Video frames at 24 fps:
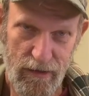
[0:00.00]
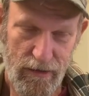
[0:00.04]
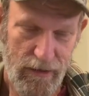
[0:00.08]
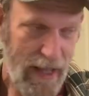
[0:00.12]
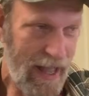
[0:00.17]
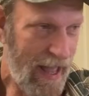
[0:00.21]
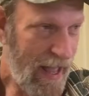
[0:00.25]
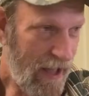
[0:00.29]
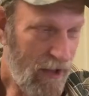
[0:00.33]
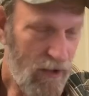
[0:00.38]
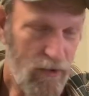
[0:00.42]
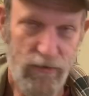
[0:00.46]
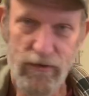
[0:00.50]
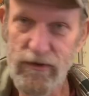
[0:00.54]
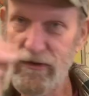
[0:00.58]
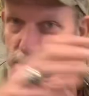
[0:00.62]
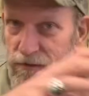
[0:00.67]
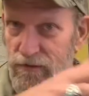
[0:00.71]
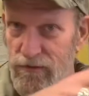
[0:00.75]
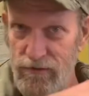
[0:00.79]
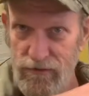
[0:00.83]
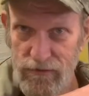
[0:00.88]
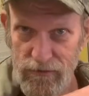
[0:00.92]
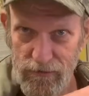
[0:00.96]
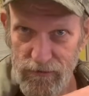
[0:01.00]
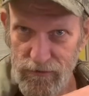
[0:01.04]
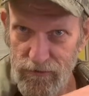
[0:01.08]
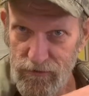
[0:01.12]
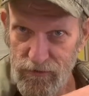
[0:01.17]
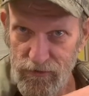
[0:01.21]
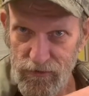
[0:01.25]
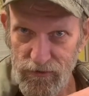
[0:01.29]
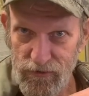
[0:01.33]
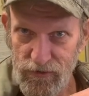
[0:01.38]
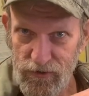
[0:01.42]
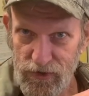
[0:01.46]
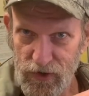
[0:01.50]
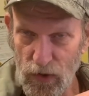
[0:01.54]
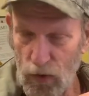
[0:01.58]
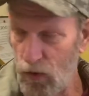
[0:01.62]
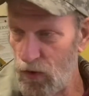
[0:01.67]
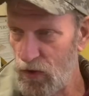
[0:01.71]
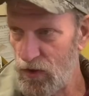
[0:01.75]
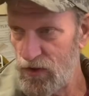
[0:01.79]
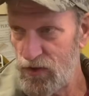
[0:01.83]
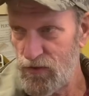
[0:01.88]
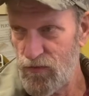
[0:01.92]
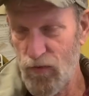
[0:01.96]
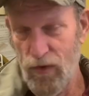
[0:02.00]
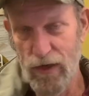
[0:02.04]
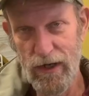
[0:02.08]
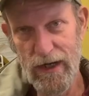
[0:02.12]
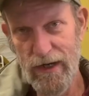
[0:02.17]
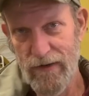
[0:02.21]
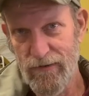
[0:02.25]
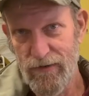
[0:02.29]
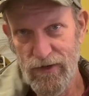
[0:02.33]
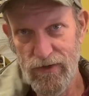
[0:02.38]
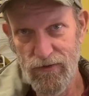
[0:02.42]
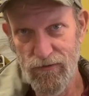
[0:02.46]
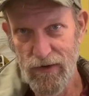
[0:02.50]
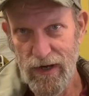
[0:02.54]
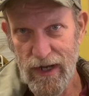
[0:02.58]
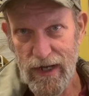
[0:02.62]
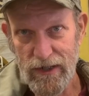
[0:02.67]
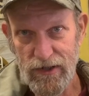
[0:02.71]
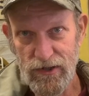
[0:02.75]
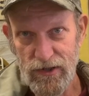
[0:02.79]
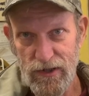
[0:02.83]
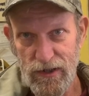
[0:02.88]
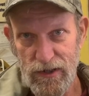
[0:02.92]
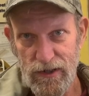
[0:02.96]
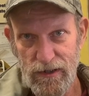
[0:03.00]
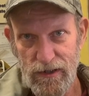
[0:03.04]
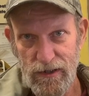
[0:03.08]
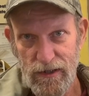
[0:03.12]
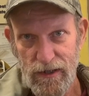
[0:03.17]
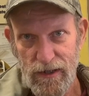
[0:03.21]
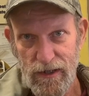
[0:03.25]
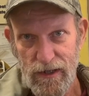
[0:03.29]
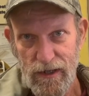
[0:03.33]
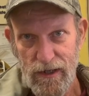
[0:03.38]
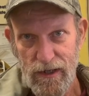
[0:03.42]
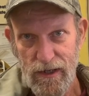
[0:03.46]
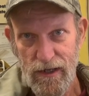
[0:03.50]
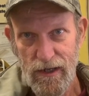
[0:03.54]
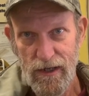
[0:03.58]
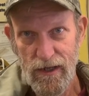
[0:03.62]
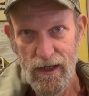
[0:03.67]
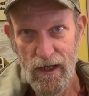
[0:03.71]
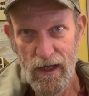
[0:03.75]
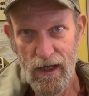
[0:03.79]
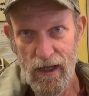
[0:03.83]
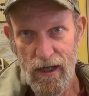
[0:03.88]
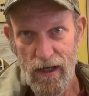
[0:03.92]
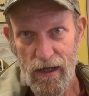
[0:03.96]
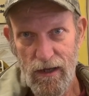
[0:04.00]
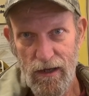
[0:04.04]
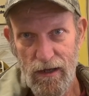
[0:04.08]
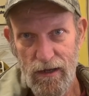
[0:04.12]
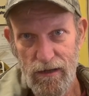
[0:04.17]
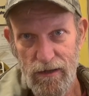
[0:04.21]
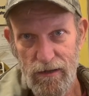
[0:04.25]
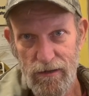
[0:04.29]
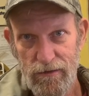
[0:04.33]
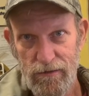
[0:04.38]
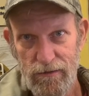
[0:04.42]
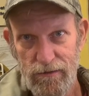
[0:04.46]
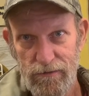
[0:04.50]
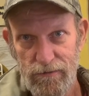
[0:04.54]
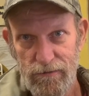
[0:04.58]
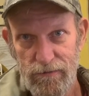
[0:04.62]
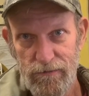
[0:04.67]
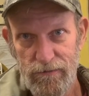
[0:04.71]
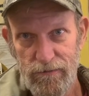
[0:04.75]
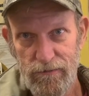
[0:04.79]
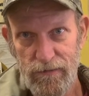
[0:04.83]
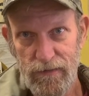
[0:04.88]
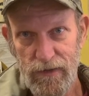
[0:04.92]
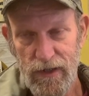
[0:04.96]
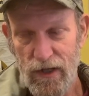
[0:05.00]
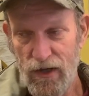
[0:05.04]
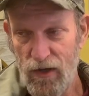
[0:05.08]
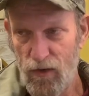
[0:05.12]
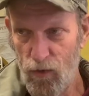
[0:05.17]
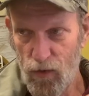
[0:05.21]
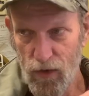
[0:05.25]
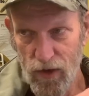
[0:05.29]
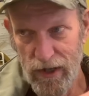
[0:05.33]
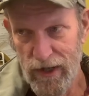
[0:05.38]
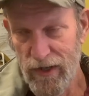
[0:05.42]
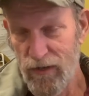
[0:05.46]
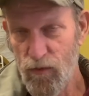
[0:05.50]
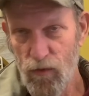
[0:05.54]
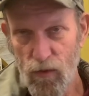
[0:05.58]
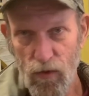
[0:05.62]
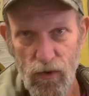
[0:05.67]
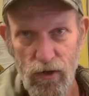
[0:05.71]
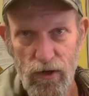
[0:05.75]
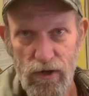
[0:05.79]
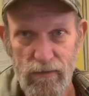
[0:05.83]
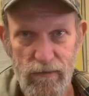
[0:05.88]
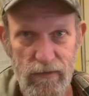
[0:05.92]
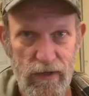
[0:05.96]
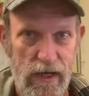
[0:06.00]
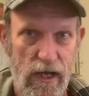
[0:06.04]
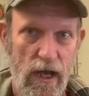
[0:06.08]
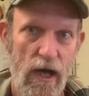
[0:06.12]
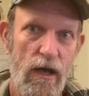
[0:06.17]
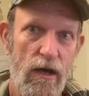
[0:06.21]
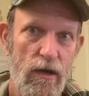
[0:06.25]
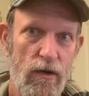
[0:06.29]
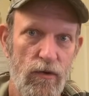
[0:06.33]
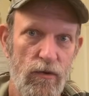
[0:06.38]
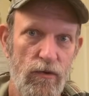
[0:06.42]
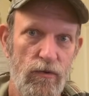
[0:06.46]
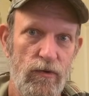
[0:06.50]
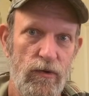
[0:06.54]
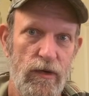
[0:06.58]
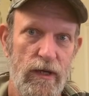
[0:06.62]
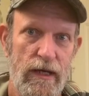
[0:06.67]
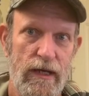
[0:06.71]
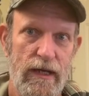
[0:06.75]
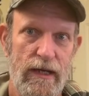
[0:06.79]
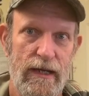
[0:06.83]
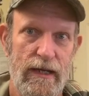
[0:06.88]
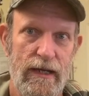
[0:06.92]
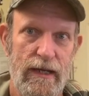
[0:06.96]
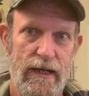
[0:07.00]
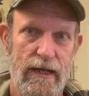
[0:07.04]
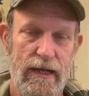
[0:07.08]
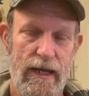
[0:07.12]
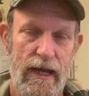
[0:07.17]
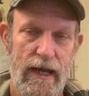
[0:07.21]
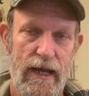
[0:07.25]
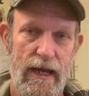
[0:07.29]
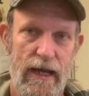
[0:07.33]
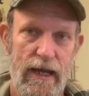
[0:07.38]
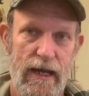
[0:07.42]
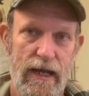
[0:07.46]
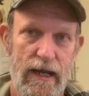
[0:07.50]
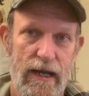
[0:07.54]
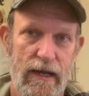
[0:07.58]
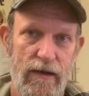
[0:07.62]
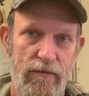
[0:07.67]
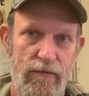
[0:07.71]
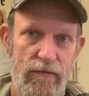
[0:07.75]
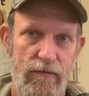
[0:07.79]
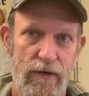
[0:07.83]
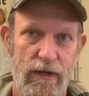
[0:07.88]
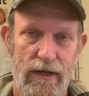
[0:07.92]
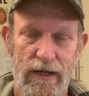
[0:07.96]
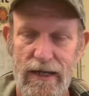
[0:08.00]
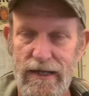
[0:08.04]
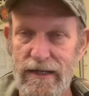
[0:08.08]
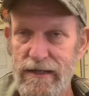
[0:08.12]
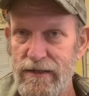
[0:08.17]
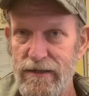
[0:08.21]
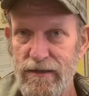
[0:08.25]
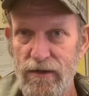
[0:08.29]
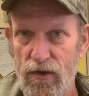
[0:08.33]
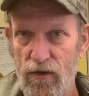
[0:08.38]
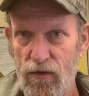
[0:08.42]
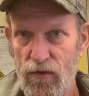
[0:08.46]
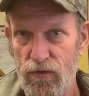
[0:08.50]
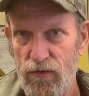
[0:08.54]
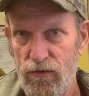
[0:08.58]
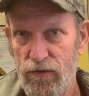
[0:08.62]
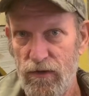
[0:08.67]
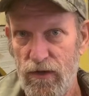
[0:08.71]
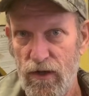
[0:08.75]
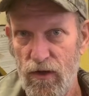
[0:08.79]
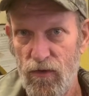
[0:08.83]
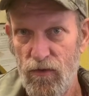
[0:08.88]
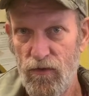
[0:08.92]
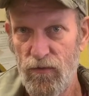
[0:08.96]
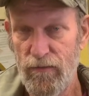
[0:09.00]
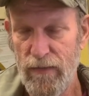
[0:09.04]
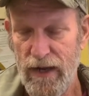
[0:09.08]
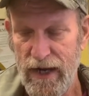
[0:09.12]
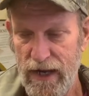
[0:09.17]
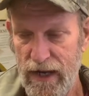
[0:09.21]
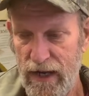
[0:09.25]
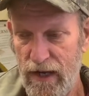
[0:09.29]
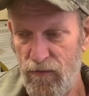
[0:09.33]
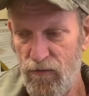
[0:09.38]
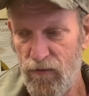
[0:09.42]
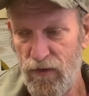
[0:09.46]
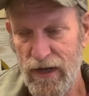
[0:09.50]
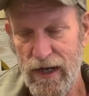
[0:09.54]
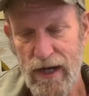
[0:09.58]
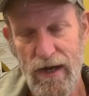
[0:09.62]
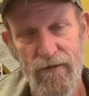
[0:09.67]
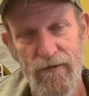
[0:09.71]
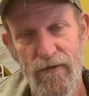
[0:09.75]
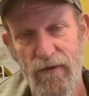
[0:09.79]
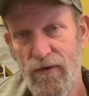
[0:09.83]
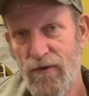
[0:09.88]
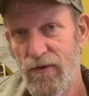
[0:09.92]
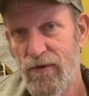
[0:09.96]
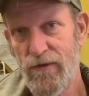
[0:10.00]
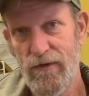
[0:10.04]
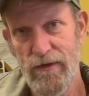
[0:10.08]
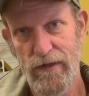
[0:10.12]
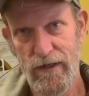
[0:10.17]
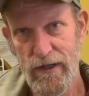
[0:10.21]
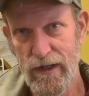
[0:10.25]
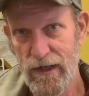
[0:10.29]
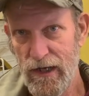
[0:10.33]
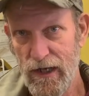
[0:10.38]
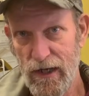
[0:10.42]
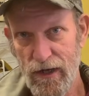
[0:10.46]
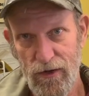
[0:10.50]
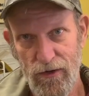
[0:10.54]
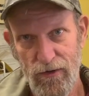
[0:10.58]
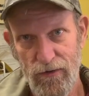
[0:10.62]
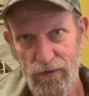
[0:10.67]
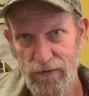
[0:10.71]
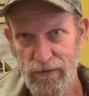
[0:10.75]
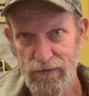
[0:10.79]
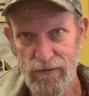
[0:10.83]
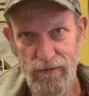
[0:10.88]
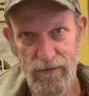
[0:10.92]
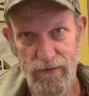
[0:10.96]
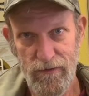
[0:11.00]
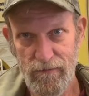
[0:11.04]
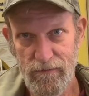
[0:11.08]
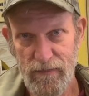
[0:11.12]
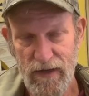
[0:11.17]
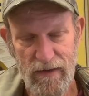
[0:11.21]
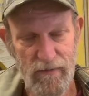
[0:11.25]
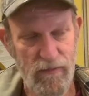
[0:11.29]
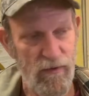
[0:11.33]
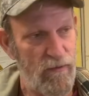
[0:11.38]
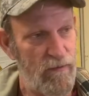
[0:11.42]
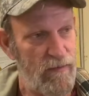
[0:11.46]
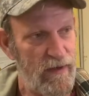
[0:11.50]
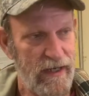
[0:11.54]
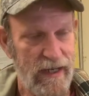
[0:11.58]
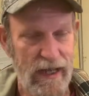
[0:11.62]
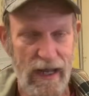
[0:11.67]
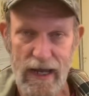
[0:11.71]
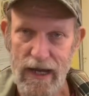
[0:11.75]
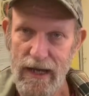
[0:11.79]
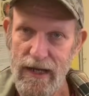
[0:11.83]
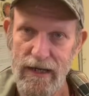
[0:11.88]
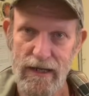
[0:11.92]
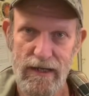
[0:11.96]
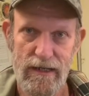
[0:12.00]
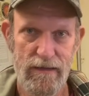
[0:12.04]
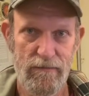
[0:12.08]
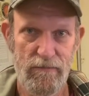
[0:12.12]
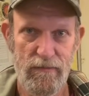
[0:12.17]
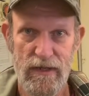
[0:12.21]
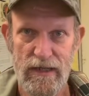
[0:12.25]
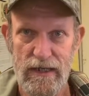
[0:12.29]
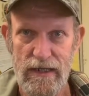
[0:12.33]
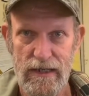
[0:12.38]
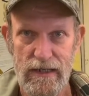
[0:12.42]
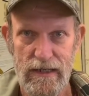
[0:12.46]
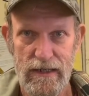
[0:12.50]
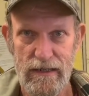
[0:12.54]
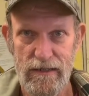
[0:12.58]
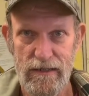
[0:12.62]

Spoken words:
out towards whatever direction where he wanted them to go, and released on man whenever people began to be